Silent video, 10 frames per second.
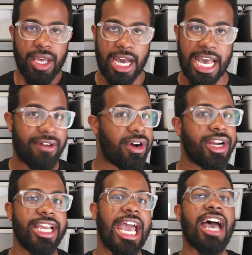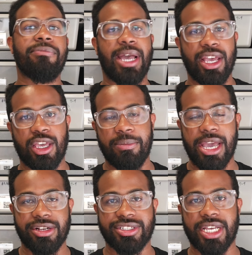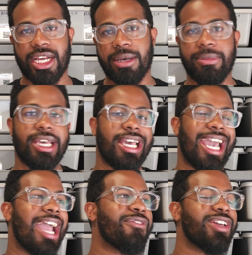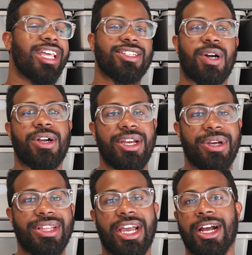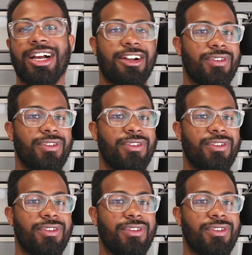I've already have my incubator set up. Everything's already in there.